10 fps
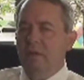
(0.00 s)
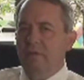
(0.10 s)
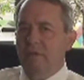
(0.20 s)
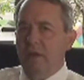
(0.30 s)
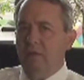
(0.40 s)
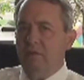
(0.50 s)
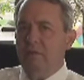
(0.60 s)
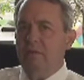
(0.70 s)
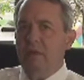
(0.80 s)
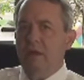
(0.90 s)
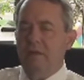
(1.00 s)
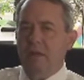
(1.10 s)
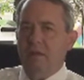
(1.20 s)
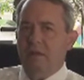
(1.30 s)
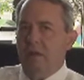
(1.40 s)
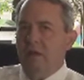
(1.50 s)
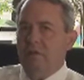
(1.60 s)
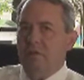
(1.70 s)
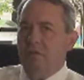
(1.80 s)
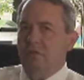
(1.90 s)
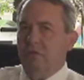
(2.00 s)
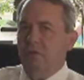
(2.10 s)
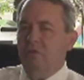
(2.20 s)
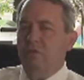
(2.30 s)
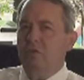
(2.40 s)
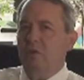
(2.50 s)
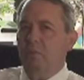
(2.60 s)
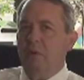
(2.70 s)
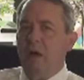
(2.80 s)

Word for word: felt uh, that the logical solution to the